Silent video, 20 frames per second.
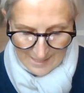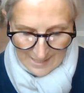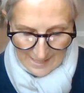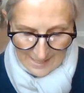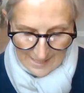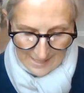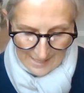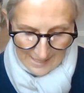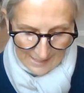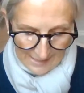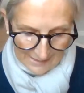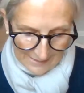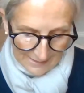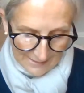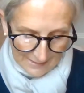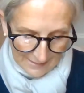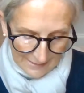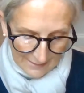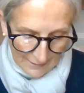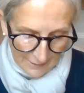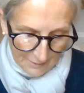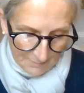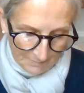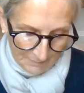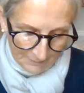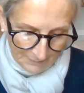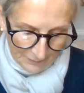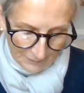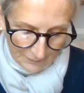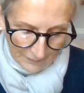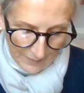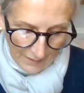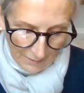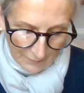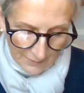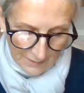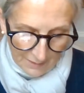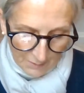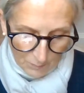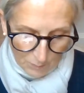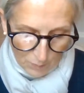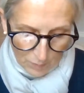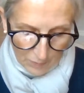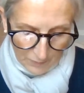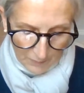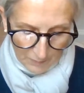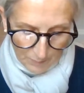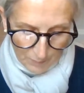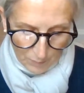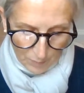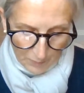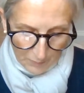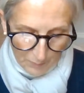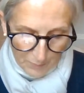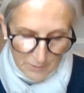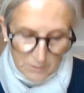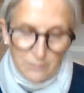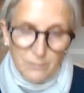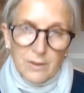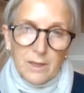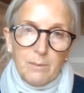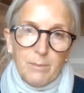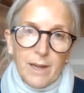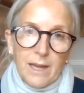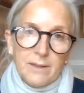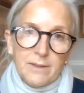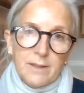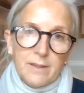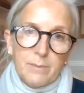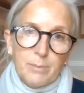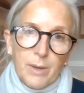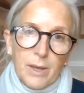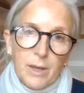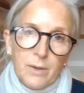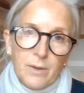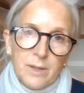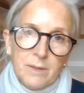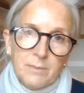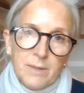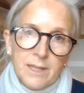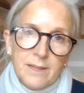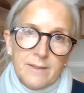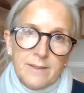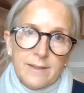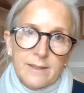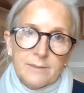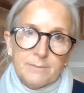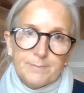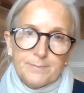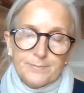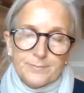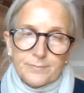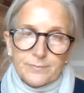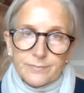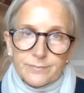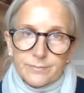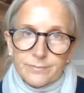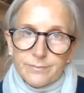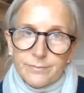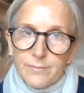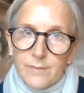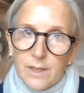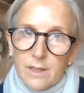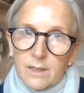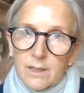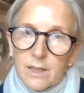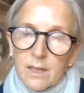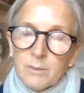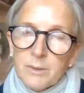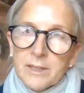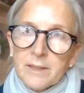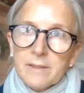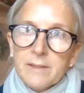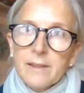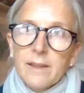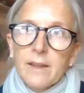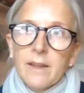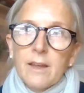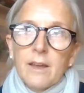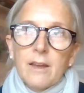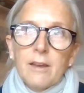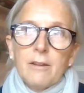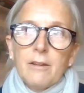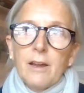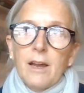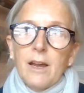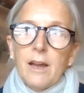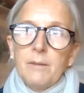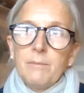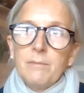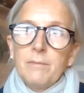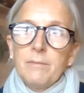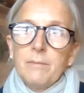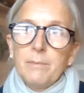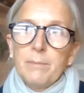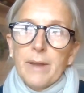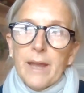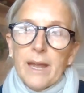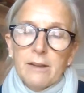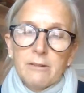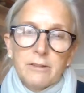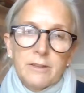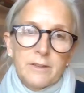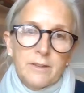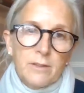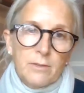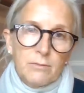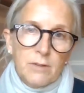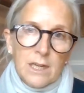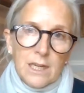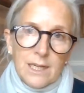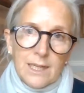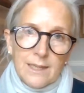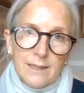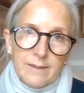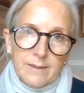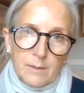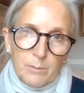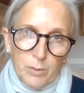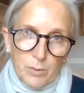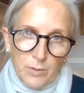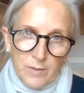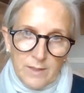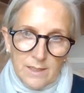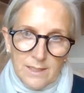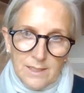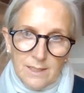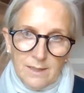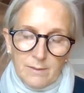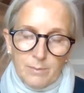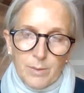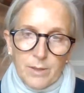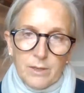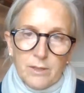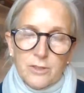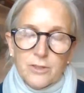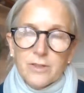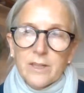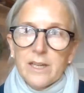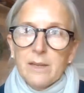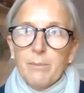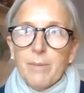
And I think what's beautiful about this poem is that Cummings' parents really supported his poetry.